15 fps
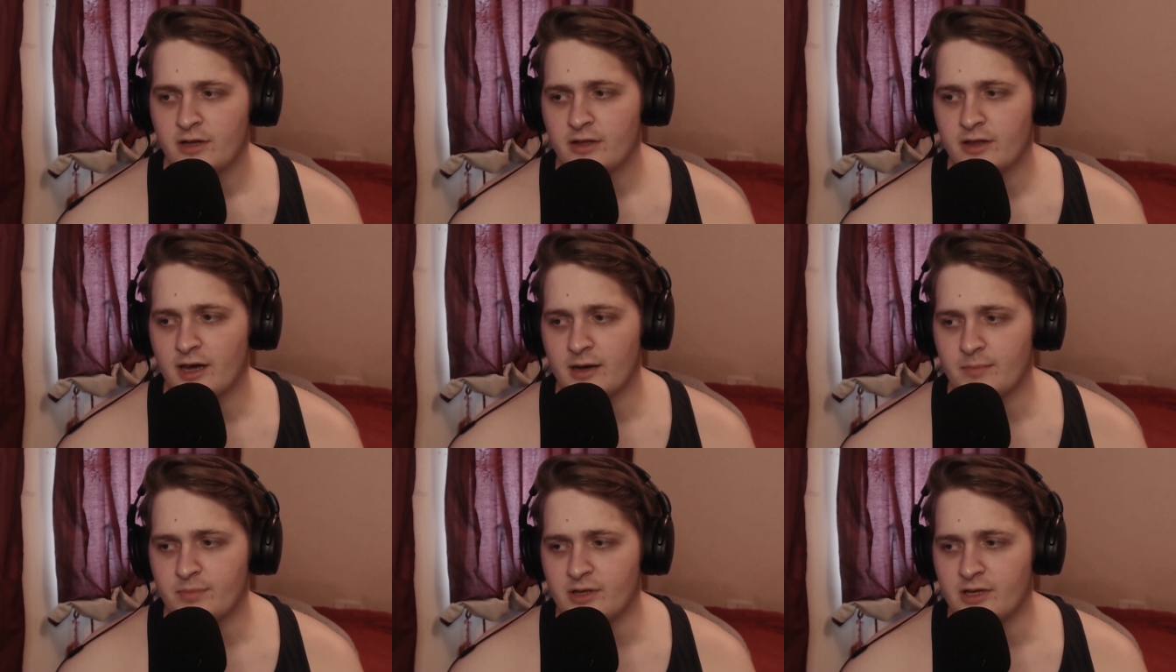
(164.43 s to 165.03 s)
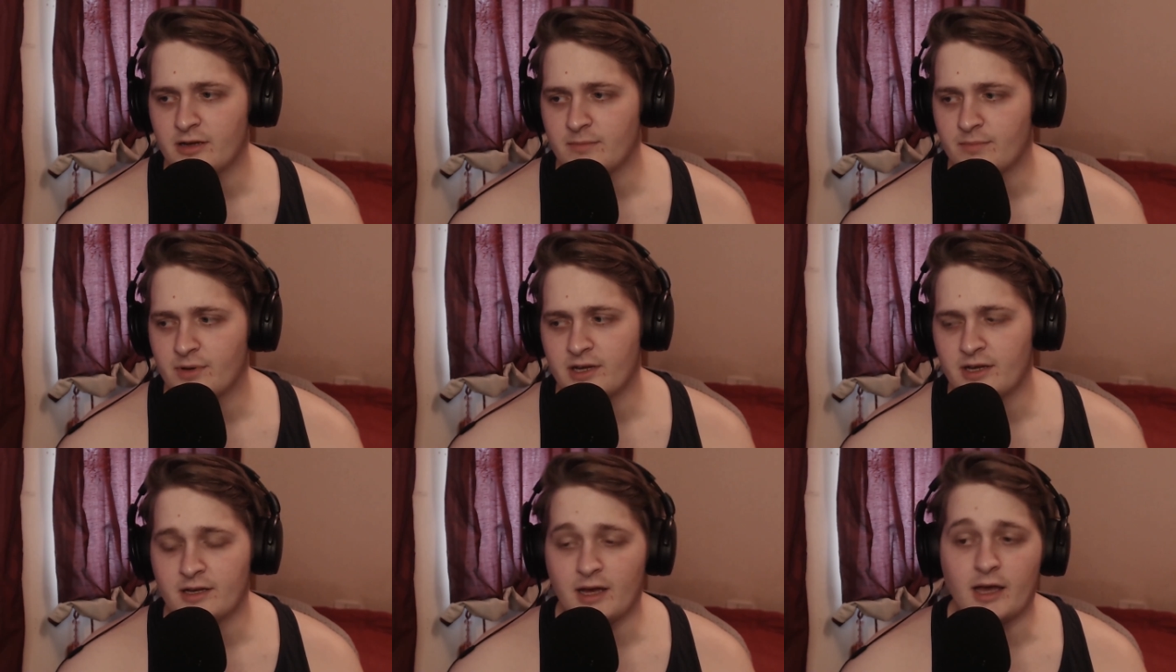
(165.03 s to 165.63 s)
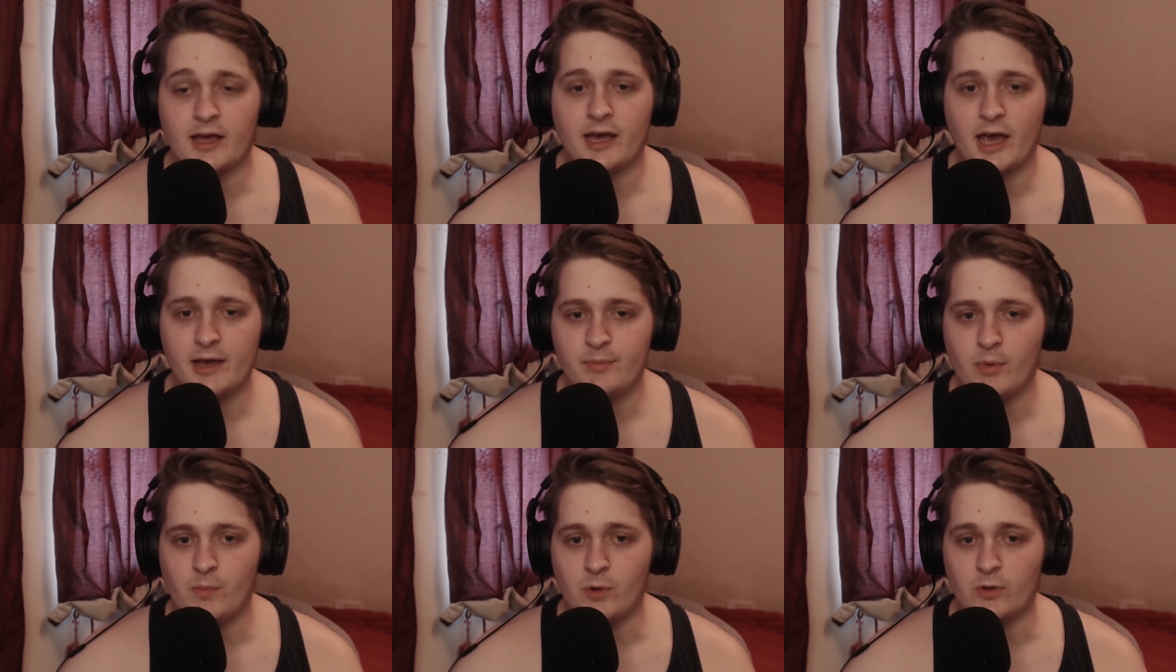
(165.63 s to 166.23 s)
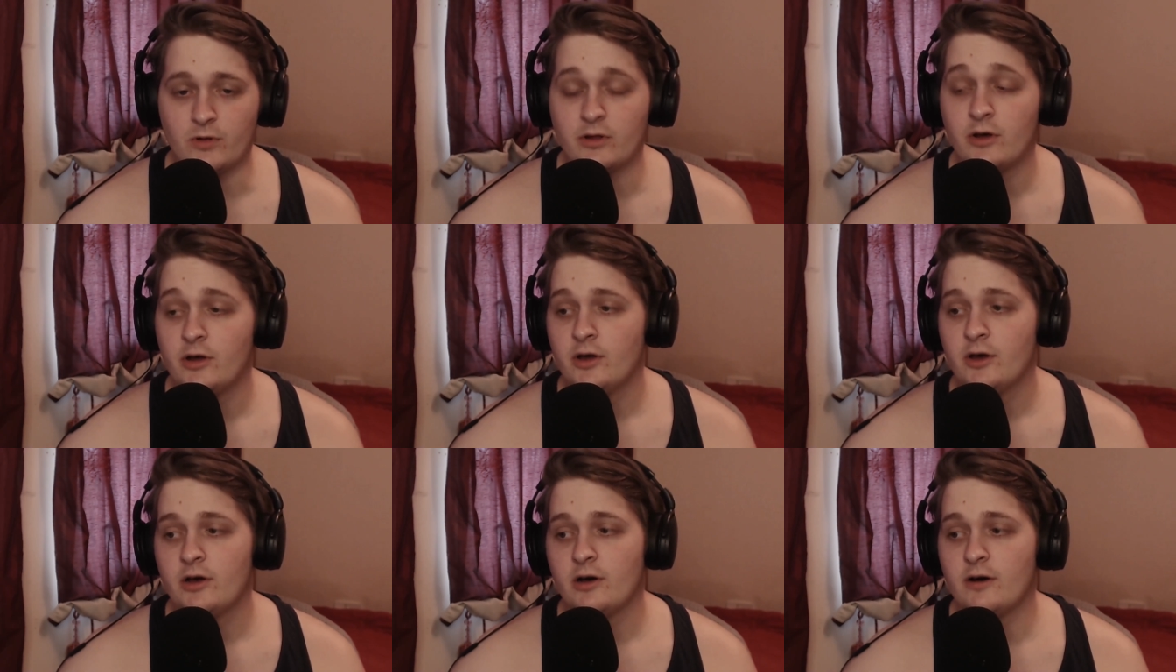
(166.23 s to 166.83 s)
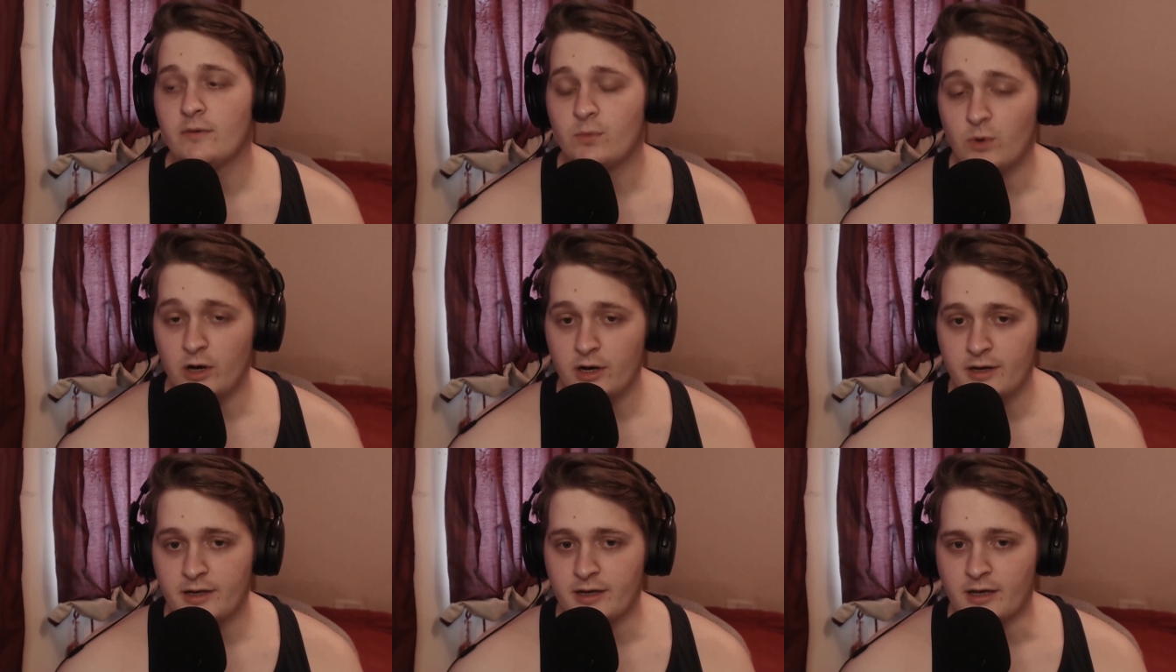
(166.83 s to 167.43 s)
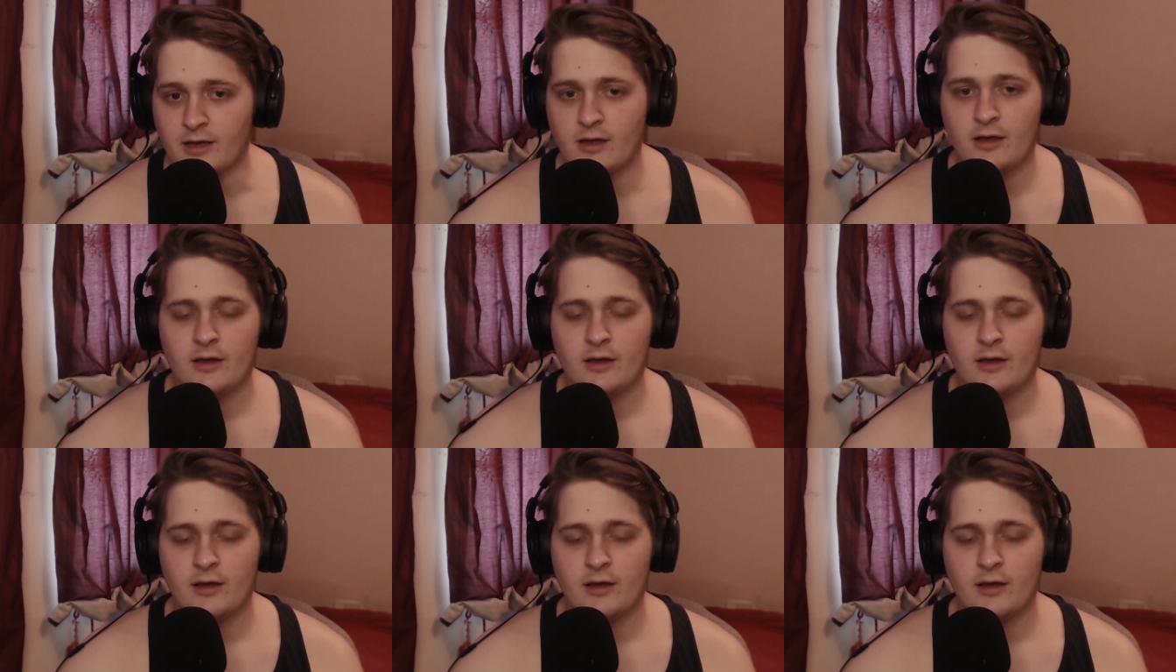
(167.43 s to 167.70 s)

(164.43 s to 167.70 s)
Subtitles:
that being incapable of working.